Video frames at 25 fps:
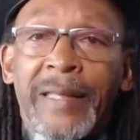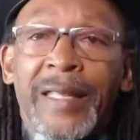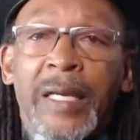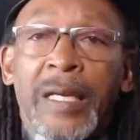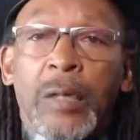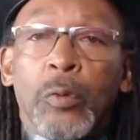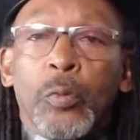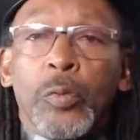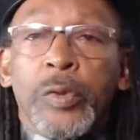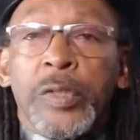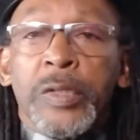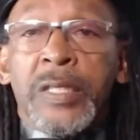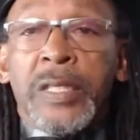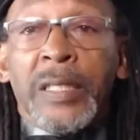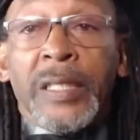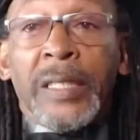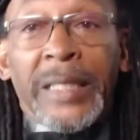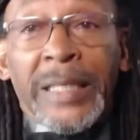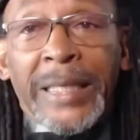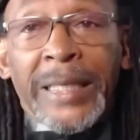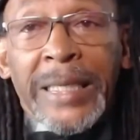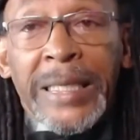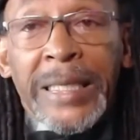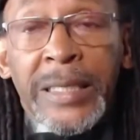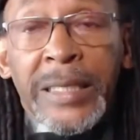that was
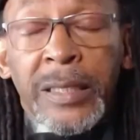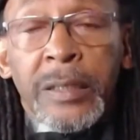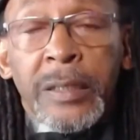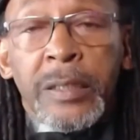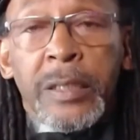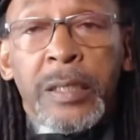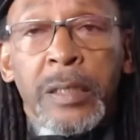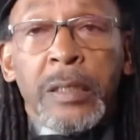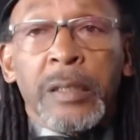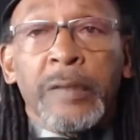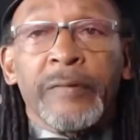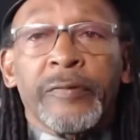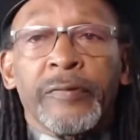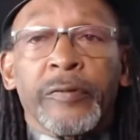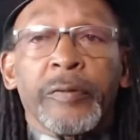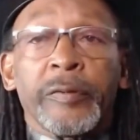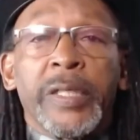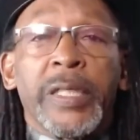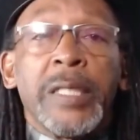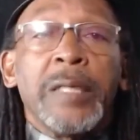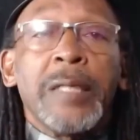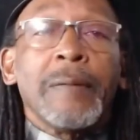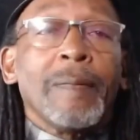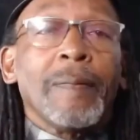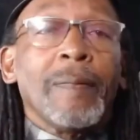late in
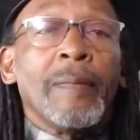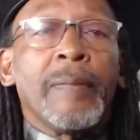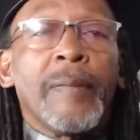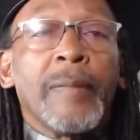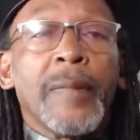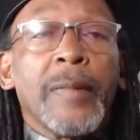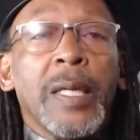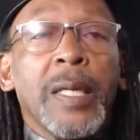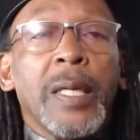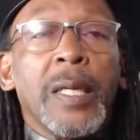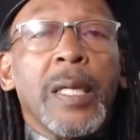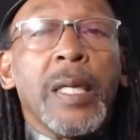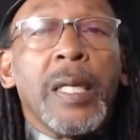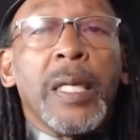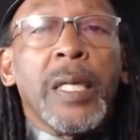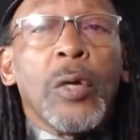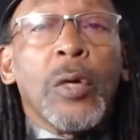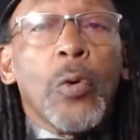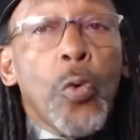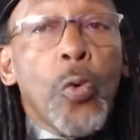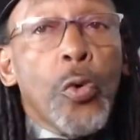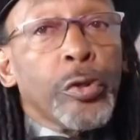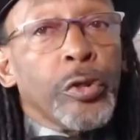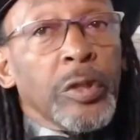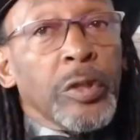delivery,
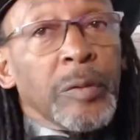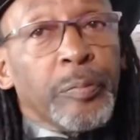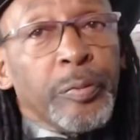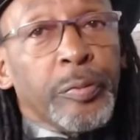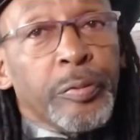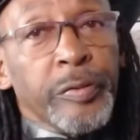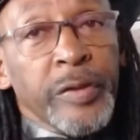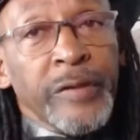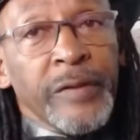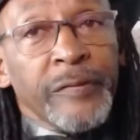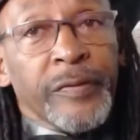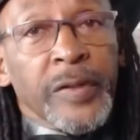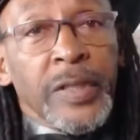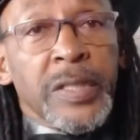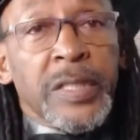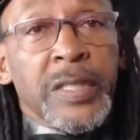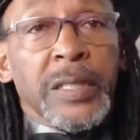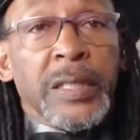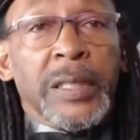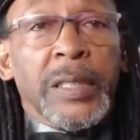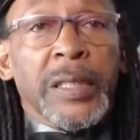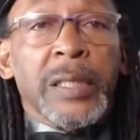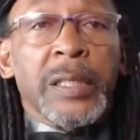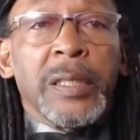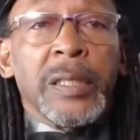ordered
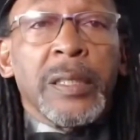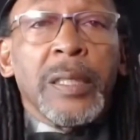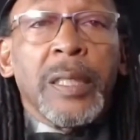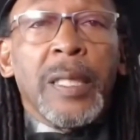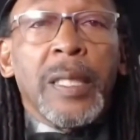previously.